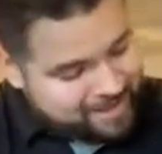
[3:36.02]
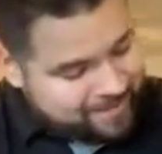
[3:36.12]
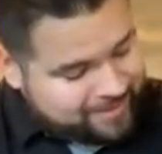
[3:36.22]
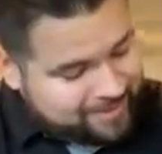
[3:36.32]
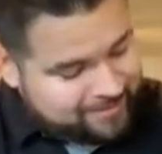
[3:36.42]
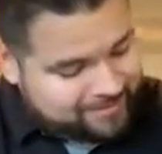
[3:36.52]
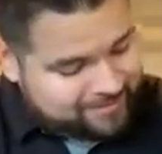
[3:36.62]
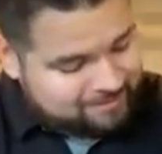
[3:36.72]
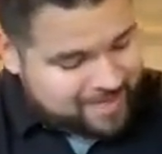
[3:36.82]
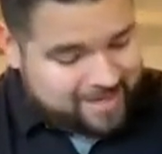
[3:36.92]
They
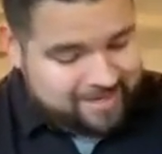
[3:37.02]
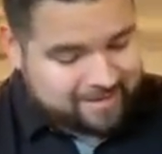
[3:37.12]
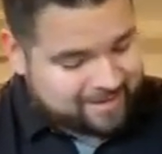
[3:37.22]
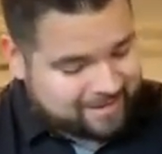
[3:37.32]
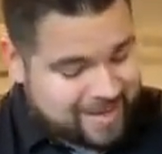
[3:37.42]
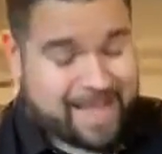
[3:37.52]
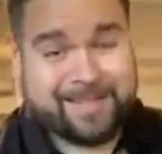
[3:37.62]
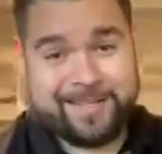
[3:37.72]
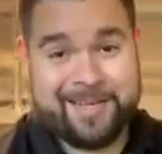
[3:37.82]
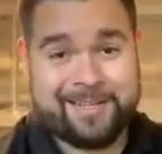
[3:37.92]
also made
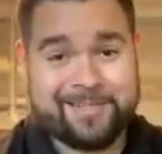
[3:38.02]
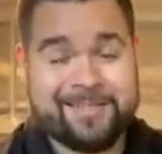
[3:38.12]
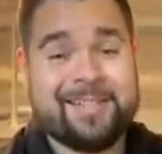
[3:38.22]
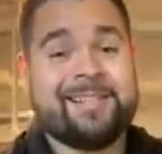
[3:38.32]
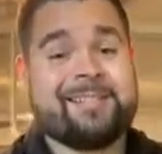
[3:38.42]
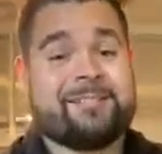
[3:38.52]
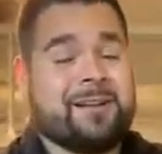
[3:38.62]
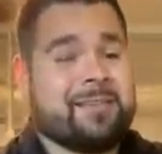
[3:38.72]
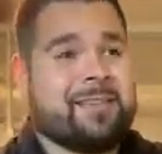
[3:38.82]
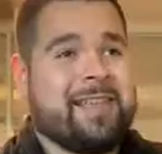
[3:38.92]
candy canes.
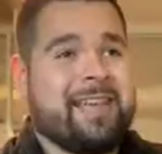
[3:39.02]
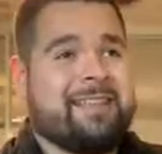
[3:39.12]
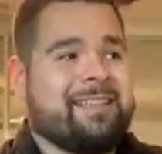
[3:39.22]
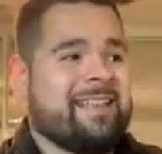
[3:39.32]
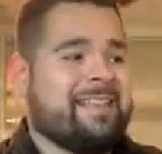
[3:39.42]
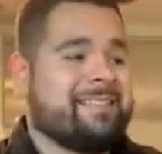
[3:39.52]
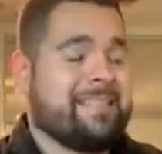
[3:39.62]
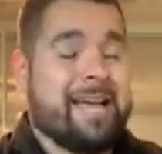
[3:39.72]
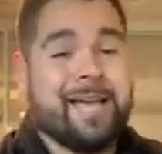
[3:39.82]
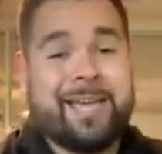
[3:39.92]
Sriracha candy canes,
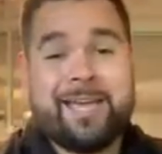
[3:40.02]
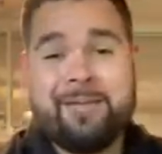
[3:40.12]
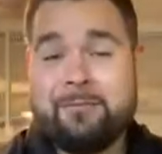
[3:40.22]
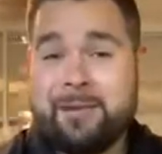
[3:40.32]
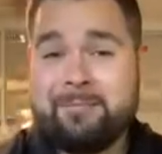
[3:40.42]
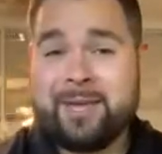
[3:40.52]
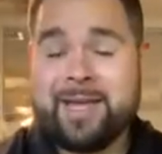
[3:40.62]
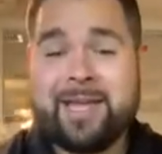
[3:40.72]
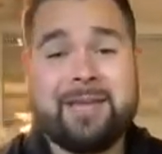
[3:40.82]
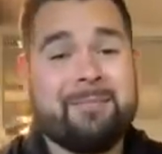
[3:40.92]
I wouldn't
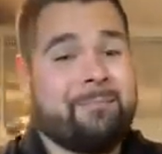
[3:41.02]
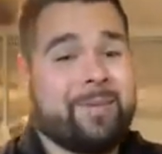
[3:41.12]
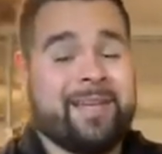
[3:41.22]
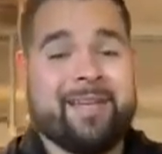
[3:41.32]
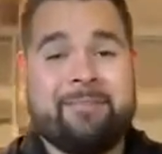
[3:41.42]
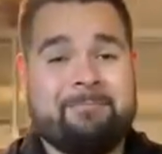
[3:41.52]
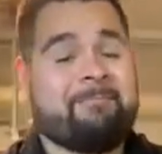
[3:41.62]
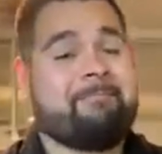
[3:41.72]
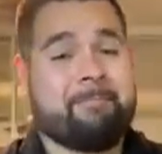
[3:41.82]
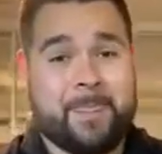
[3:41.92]
buy it, but
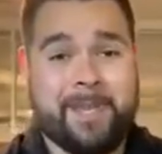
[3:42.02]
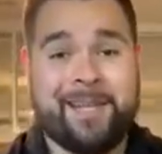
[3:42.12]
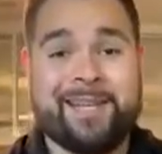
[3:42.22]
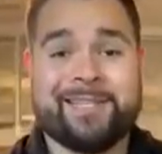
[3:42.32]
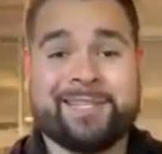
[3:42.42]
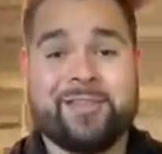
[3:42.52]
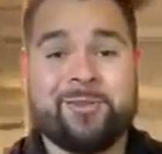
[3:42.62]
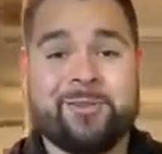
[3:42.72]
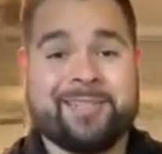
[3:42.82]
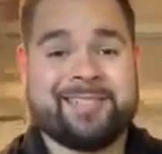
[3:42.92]
again, it's a
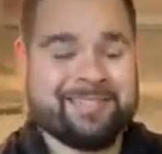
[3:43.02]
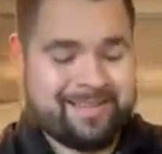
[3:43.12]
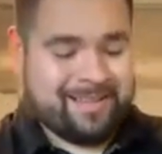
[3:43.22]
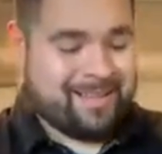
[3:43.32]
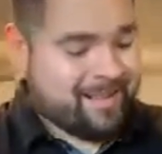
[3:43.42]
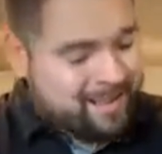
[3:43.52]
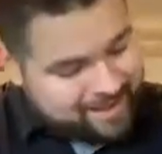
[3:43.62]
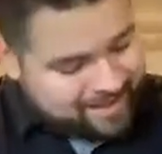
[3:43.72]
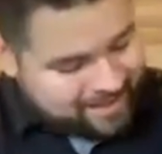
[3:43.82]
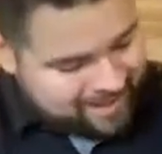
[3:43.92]
choice.
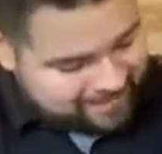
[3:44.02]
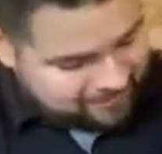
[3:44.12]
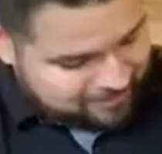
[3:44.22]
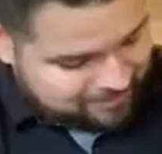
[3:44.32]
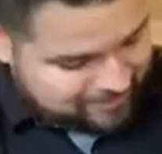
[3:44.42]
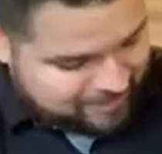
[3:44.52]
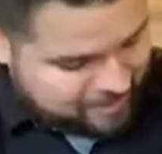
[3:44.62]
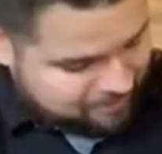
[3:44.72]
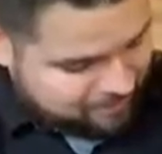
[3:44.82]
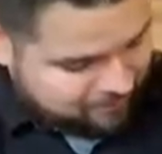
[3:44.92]
As well as a
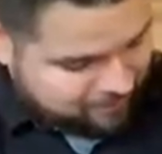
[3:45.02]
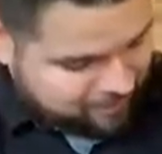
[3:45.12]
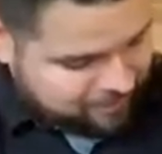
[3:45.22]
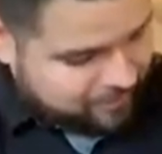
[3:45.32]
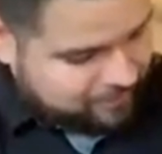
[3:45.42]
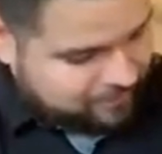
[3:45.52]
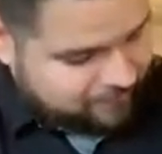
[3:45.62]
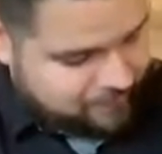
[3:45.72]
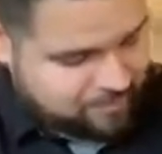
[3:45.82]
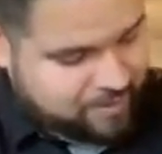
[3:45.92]
number of other
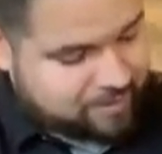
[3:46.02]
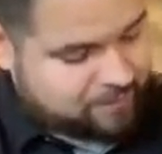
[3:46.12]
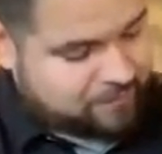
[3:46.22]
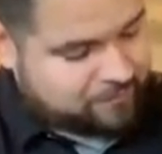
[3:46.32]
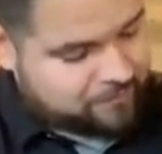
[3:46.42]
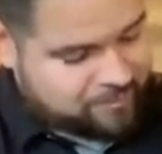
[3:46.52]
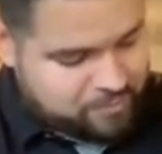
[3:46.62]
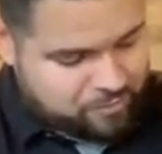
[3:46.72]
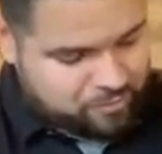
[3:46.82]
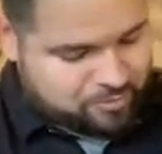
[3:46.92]
from your
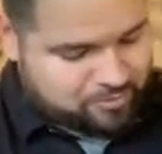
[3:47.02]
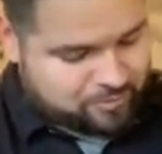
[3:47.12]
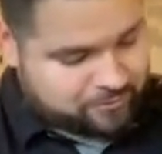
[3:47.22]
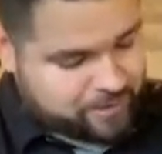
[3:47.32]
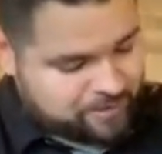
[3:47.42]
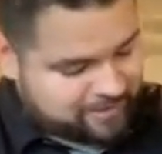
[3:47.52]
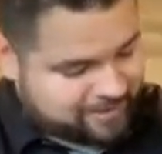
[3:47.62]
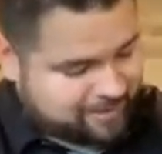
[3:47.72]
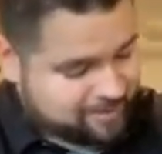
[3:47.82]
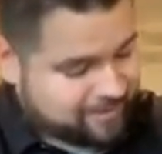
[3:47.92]
normal Sriracha
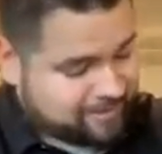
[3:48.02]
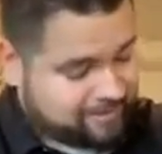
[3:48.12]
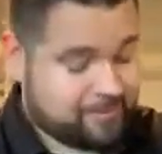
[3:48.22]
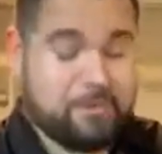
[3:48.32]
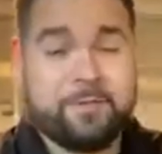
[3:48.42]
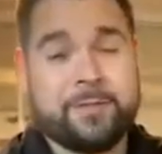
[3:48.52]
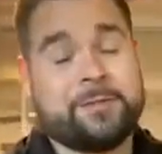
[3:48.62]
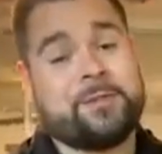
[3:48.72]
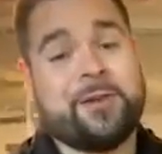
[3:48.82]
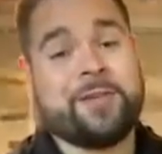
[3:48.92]
t-shirts to even
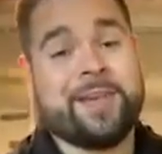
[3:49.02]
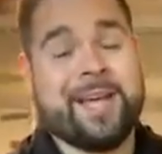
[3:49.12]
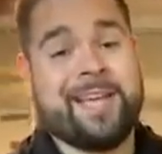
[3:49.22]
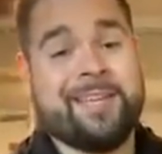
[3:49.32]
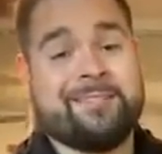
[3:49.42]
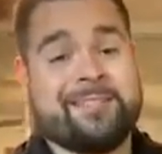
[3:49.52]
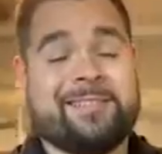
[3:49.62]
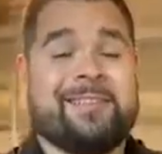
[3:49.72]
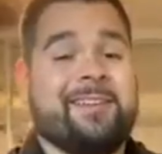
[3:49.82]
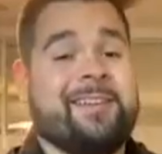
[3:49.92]
Sriracha high
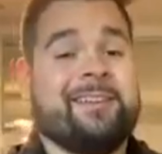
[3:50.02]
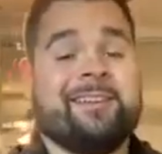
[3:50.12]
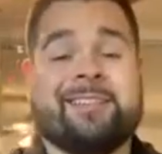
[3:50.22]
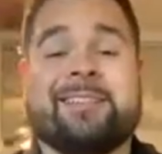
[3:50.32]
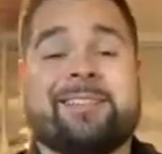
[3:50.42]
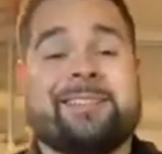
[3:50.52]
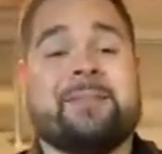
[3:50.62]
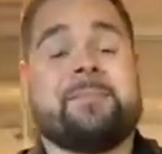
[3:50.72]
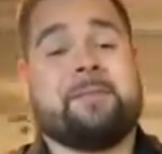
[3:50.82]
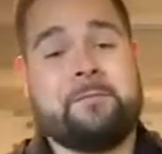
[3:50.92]
heels. There's
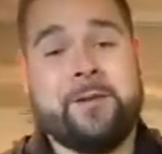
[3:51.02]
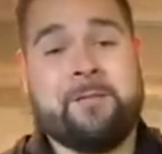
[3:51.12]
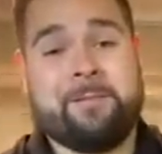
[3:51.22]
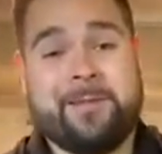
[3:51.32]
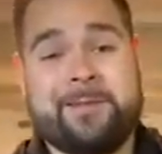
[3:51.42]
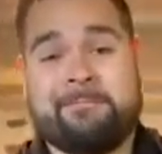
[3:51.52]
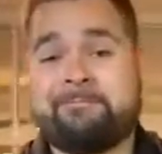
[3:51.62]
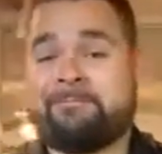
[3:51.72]
something for everybody.